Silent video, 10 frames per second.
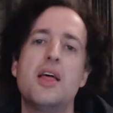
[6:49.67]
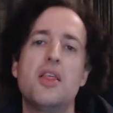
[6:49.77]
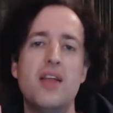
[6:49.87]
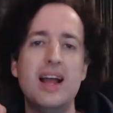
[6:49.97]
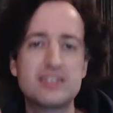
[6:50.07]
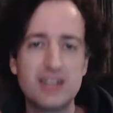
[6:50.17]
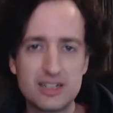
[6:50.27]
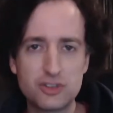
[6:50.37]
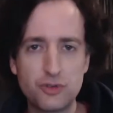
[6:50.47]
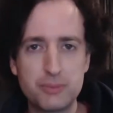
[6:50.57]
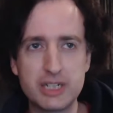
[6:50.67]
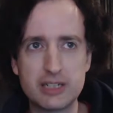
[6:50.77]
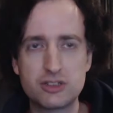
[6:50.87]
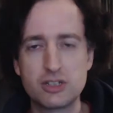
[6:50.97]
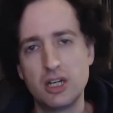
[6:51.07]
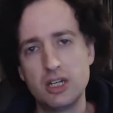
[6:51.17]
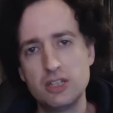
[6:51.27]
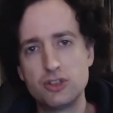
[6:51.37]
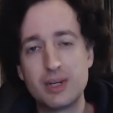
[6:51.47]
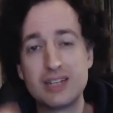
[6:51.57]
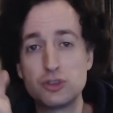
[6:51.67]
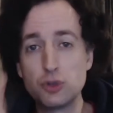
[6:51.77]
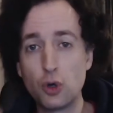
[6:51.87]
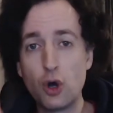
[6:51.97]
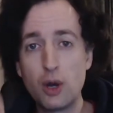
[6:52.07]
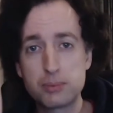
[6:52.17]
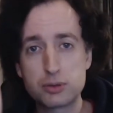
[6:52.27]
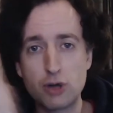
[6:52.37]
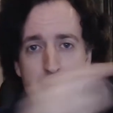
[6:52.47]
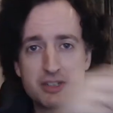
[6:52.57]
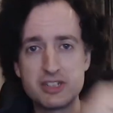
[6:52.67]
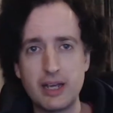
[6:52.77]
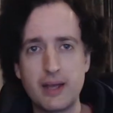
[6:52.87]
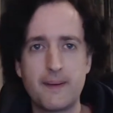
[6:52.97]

That class of objects is known as your property.